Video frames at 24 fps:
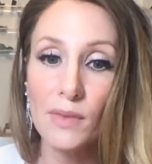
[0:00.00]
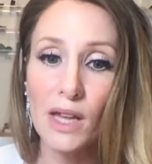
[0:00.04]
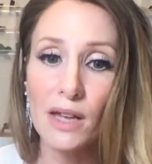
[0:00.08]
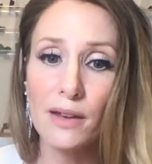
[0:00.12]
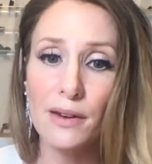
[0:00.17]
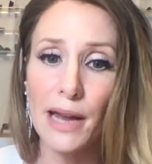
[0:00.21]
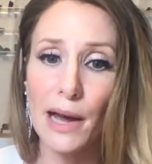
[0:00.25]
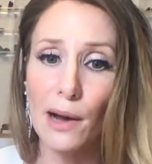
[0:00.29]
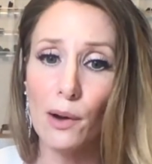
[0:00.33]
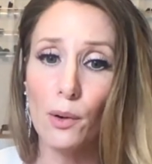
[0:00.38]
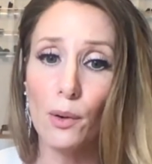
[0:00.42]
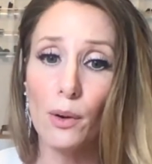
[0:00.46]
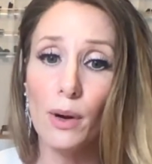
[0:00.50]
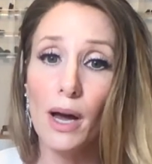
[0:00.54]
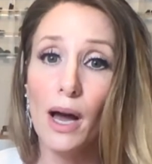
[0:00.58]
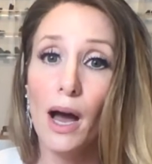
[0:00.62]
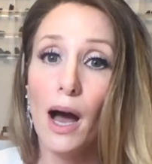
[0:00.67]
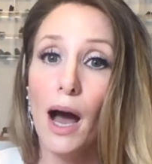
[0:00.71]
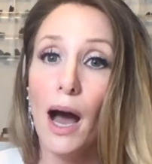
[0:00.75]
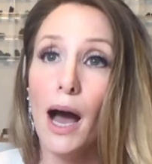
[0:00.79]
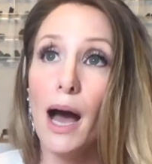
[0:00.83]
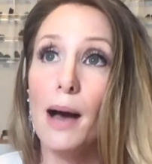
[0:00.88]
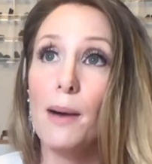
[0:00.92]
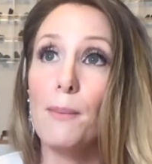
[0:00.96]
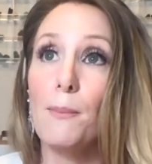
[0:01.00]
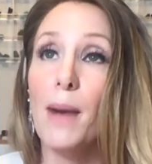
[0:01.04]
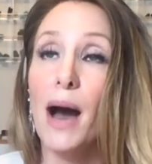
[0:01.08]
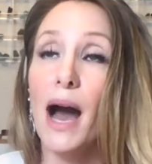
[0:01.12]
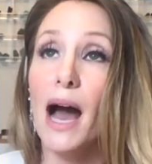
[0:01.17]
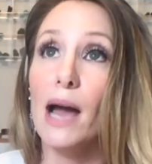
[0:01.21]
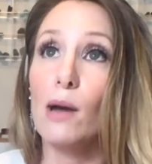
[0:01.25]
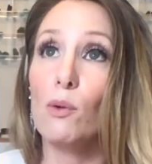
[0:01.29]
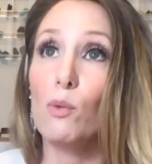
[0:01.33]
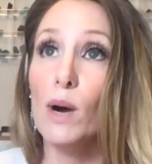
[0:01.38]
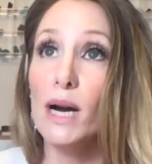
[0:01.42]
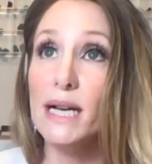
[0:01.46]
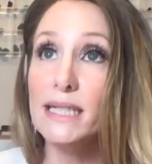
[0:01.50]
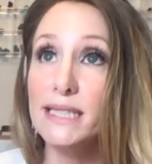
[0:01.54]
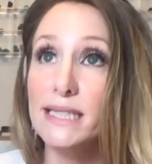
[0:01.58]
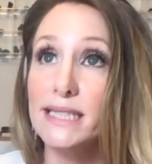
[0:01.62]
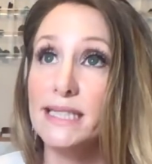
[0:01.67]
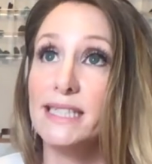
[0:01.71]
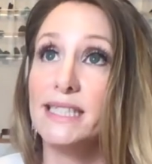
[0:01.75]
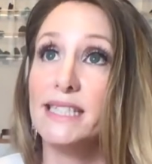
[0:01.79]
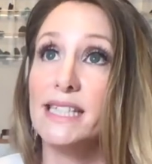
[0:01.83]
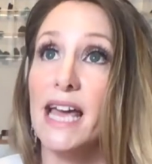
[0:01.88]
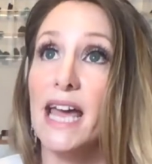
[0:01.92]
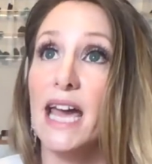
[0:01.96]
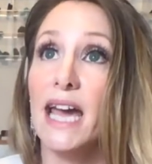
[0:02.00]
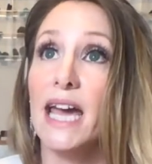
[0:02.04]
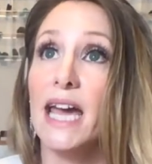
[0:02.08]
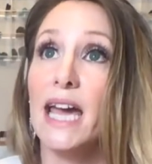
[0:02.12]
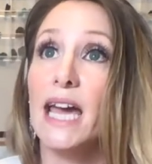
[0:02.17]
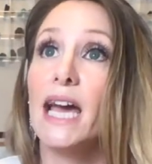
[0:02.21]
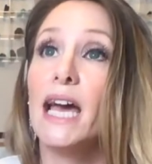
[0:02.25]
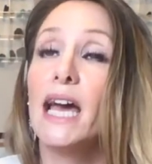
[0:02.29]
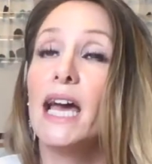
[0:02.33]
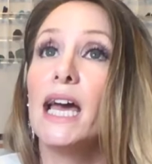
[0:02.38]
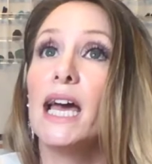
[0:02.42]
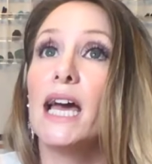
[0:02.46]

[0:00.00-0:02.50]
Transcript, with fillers: now, um, I want to say